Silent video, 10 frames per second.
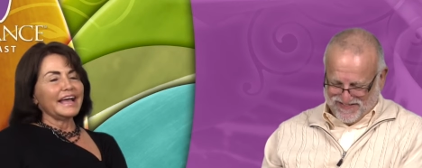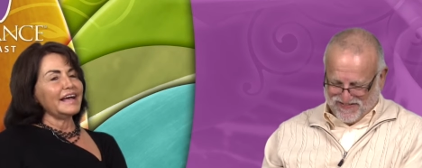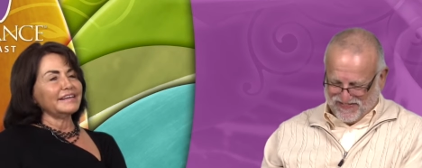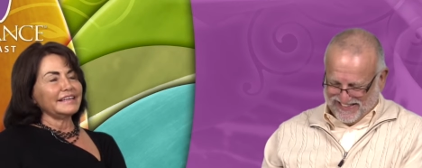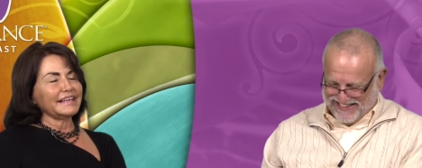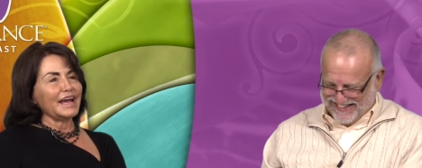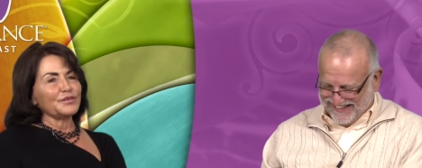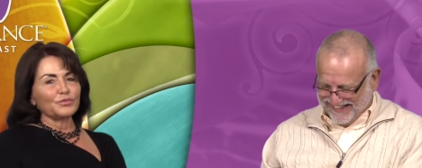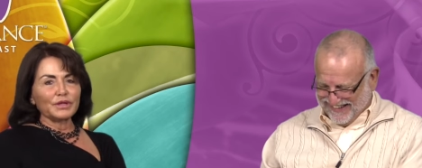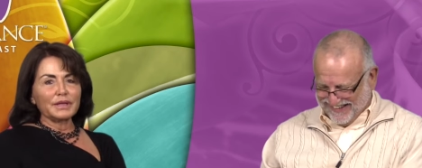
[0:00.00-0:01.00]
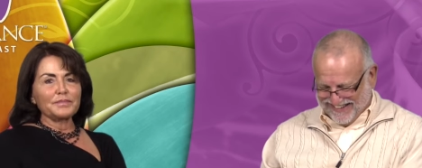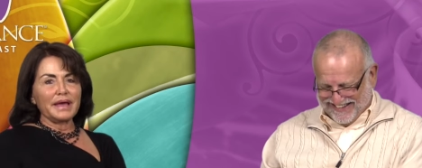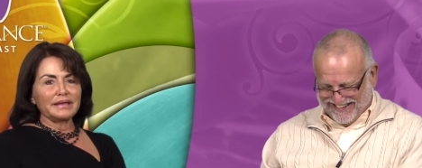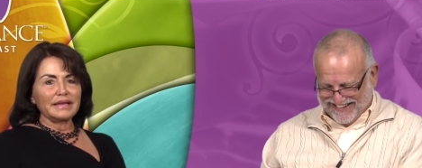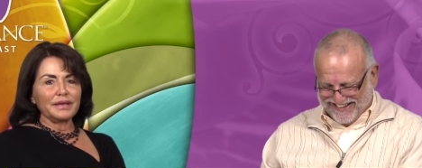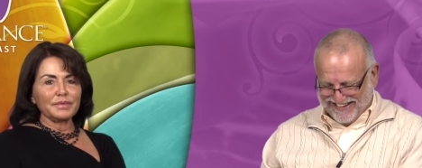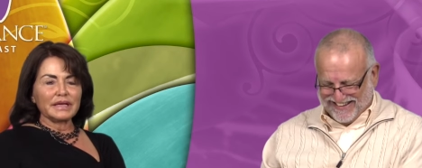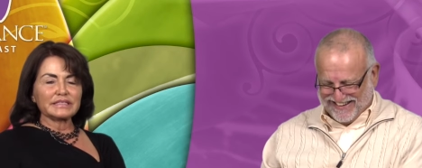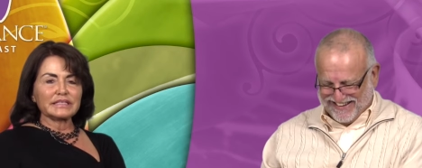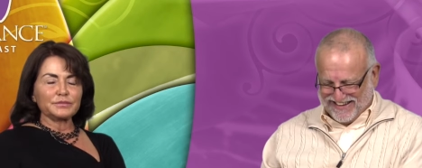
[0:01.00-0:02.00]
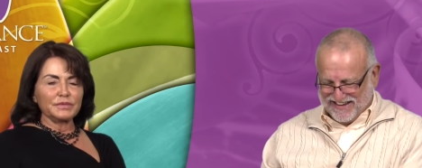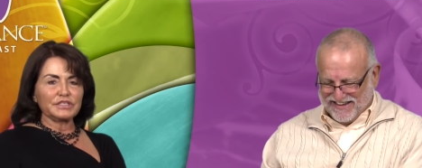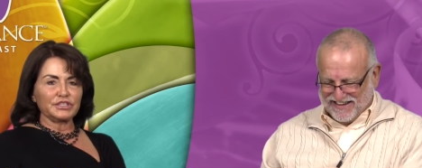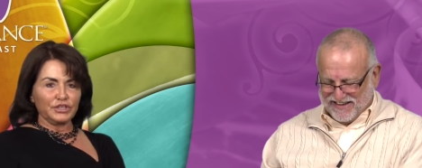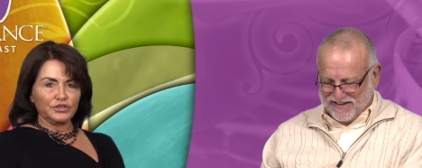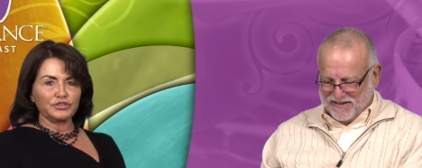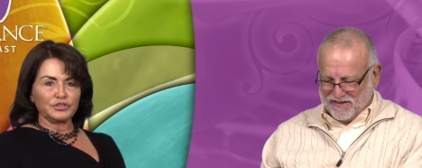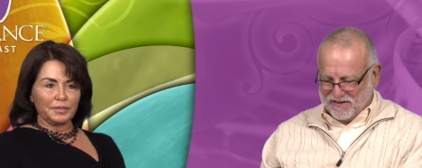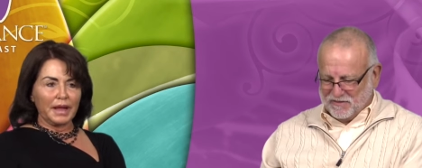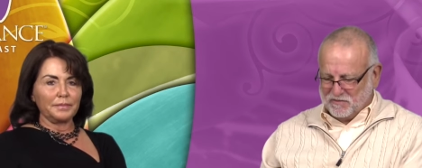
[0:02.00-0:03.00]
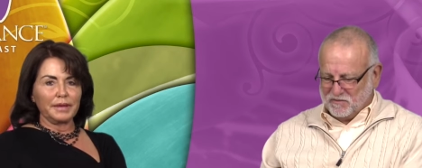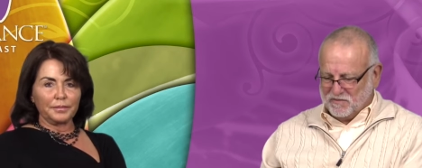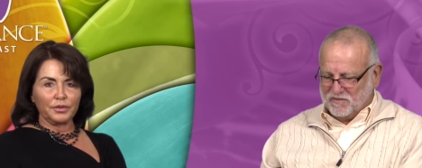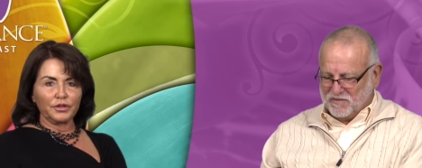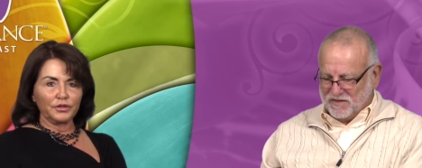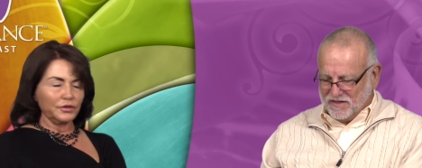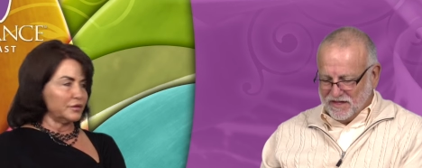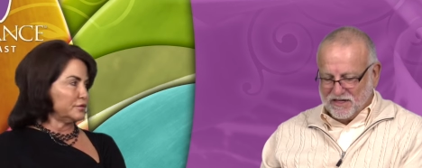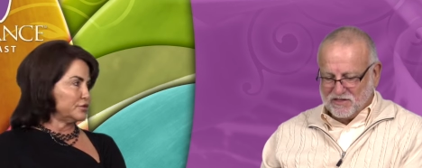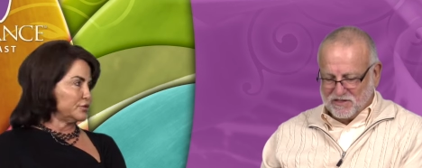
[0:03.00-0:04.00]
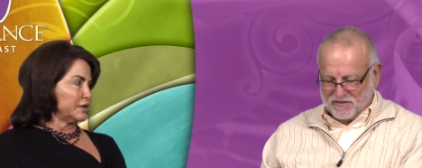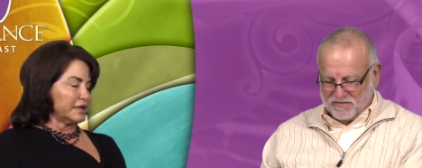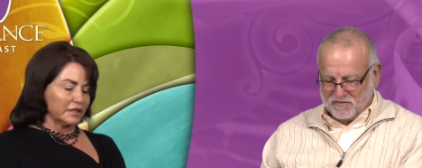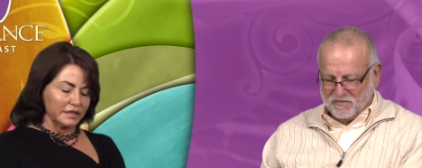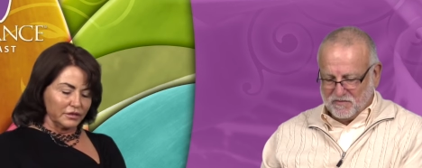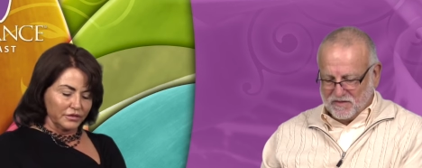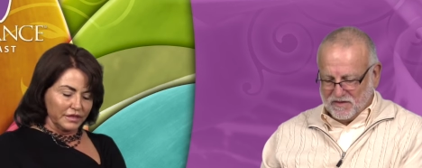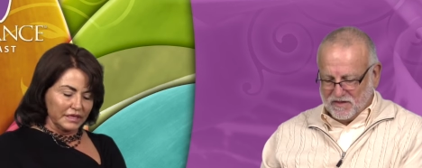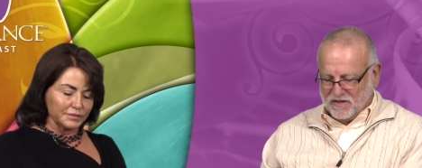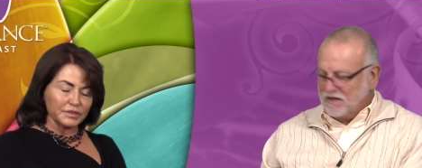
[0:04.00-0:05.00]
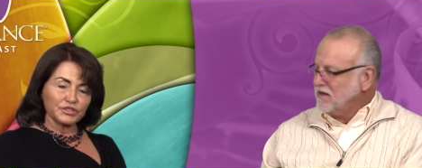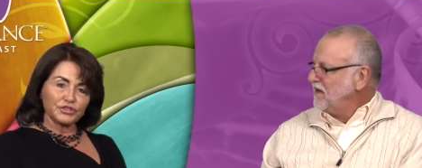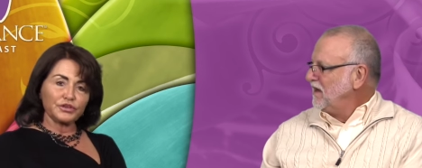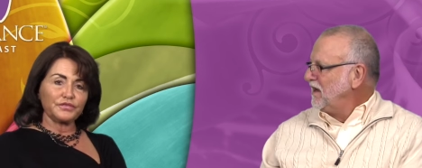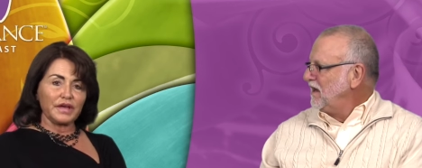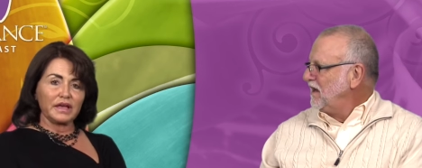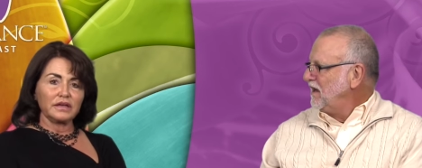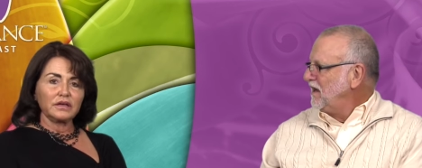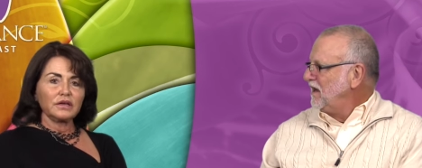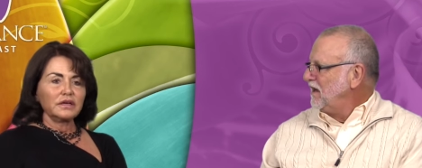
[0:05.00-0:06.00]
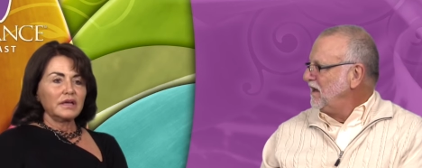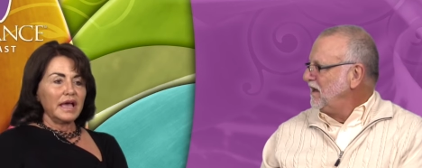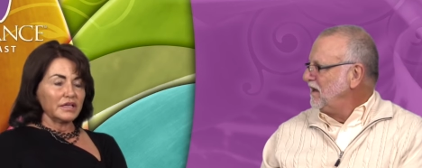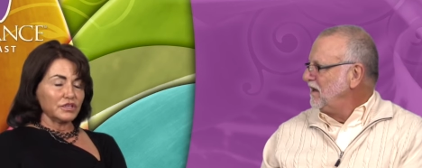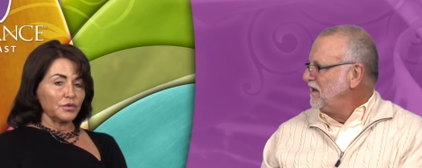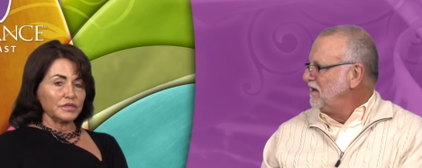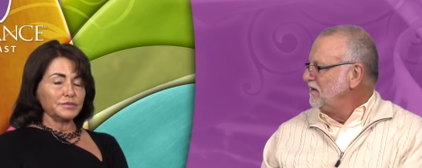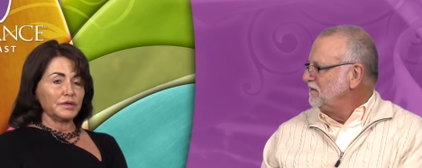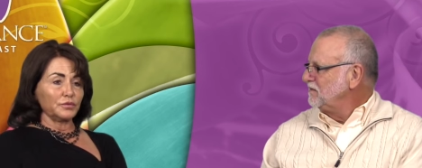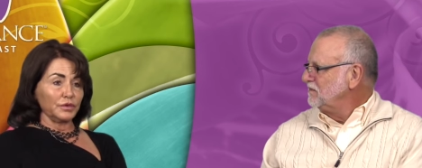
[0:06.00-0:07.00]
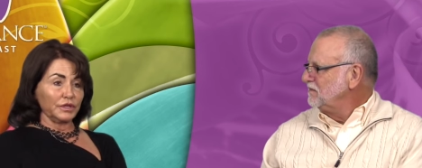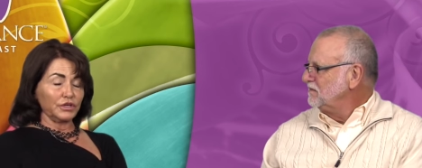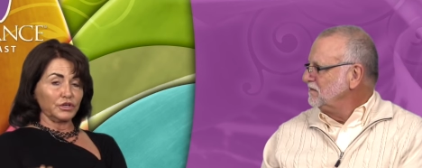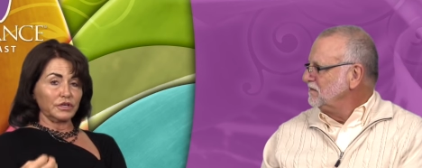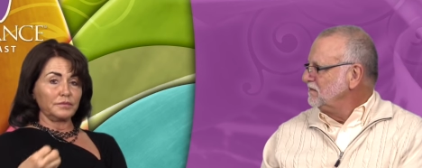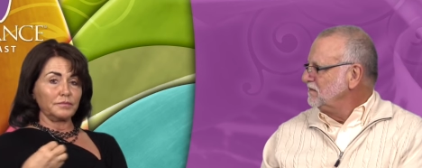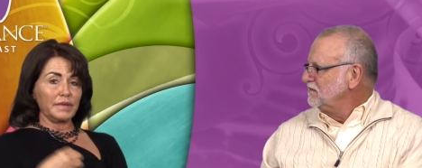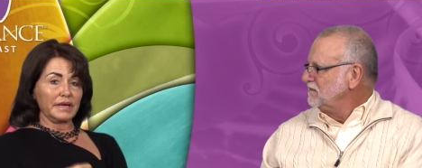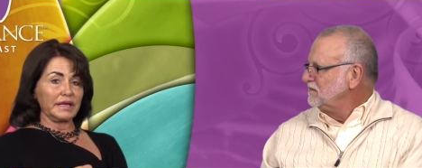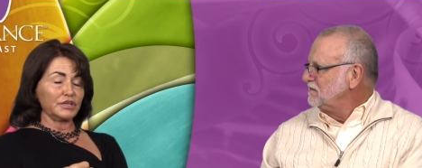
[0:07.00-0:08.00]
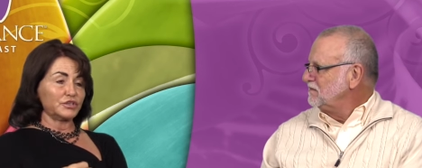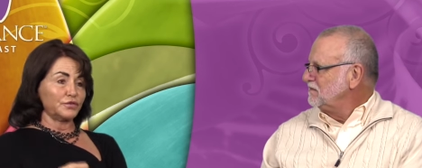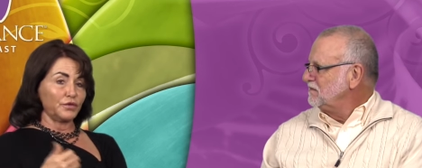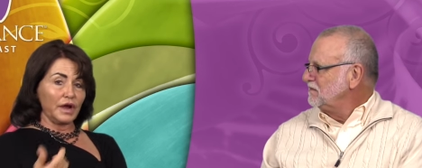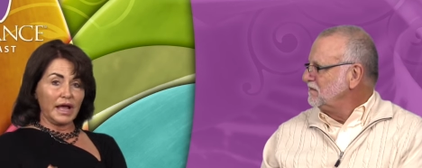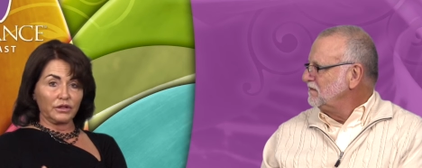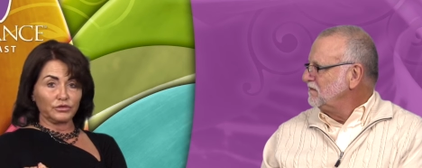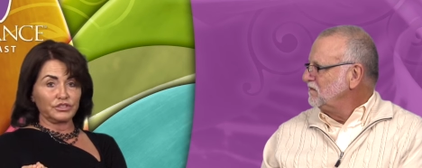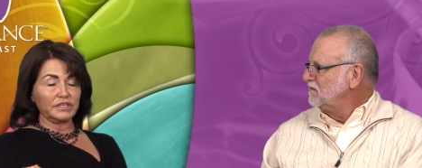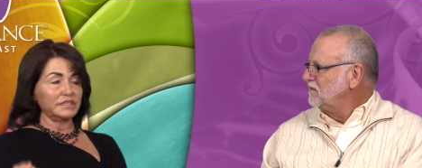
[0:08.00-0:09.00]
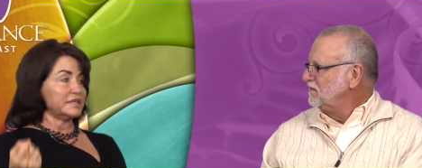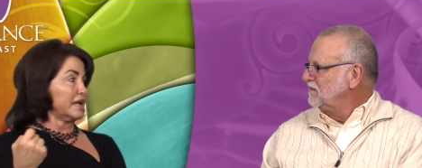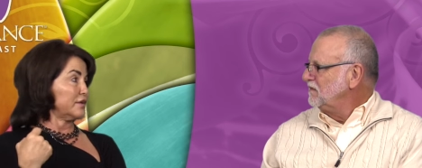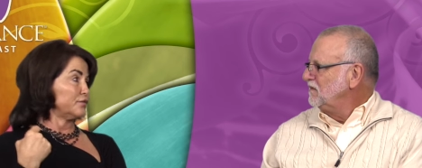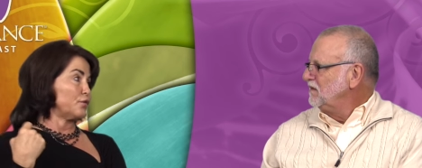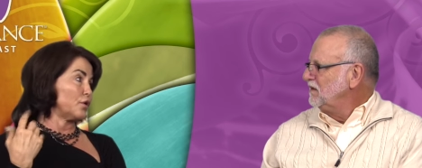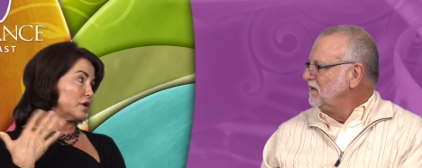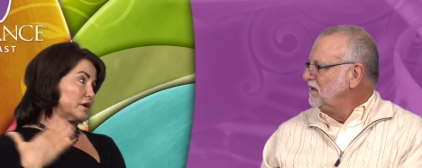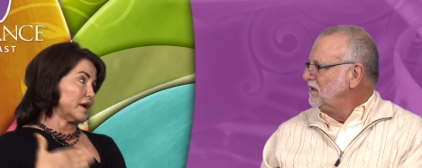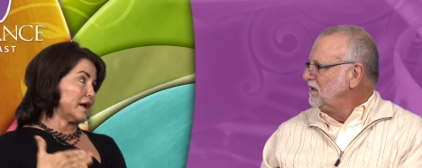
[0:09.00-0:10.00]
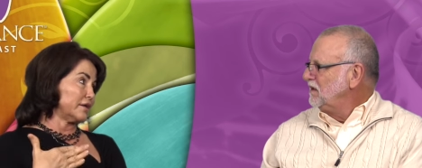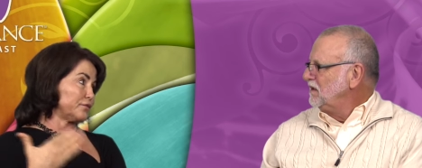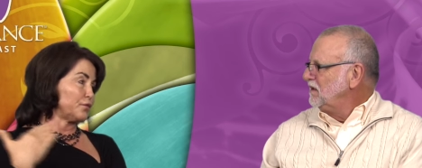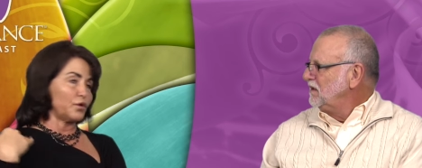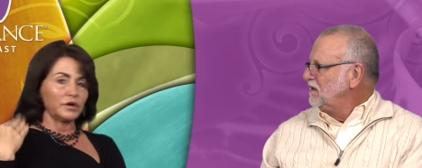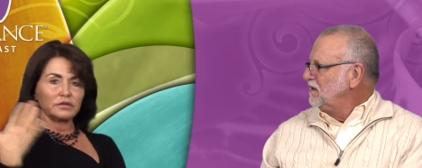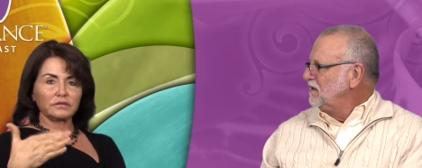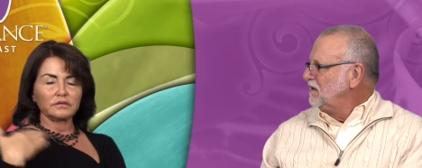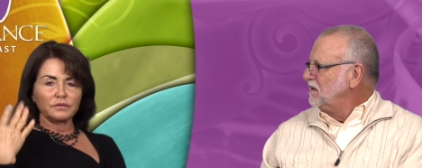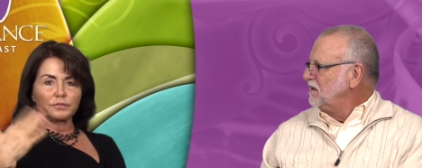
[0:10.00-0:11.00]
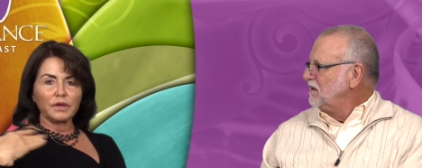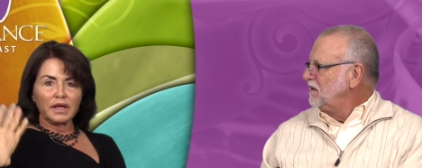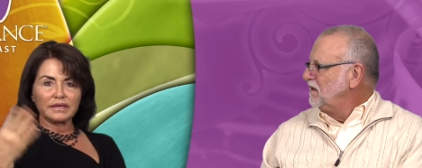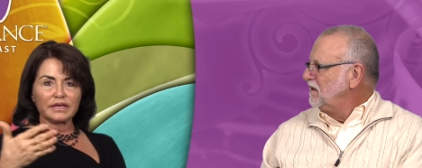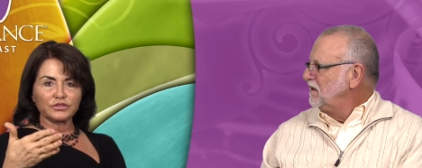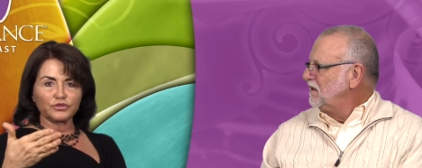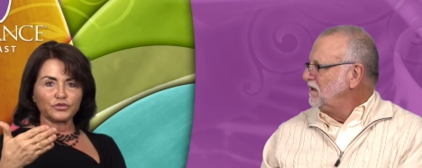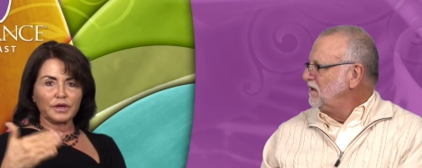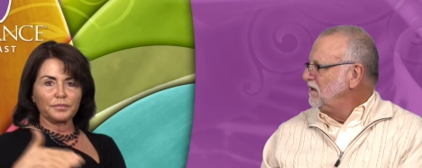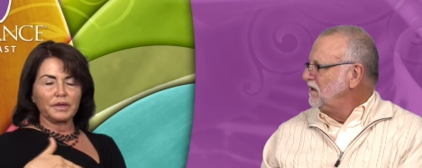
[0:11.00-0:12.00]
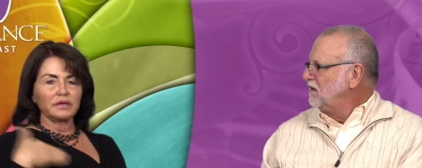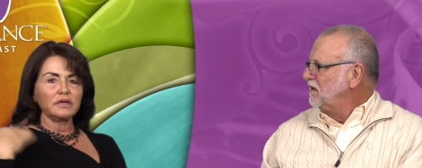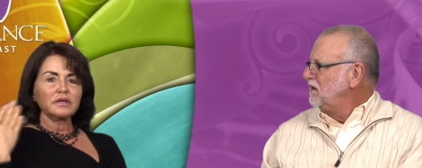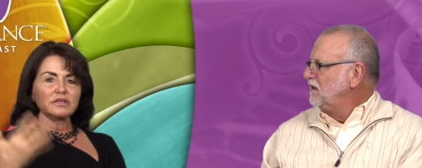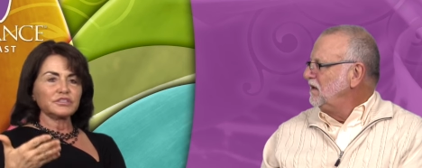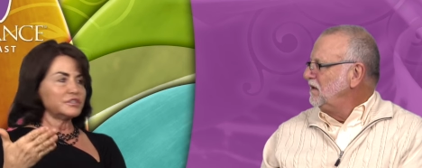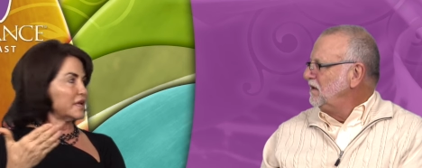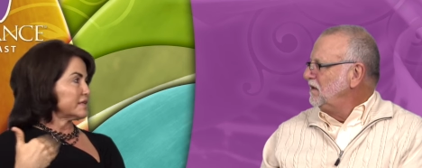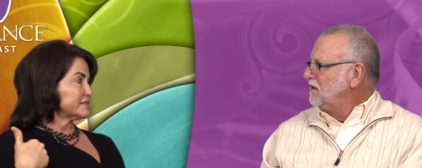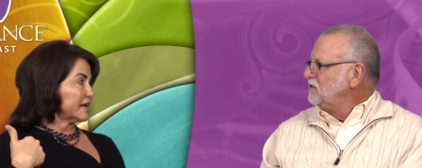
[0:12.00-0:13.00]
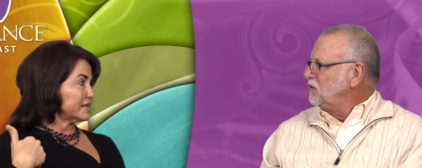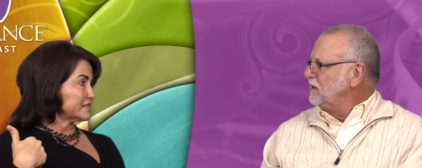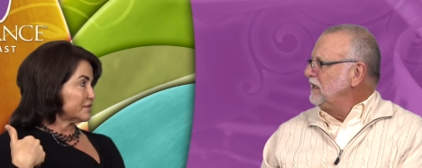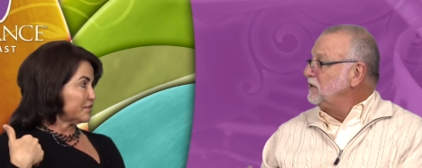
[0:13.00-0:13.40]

Speaker 1: yeah, it got a really bad name because it's misused by people yes. doing illegal things. But Sudafed has always been a really good medication for allergies and for uh, for uh, nasal drip and sinus so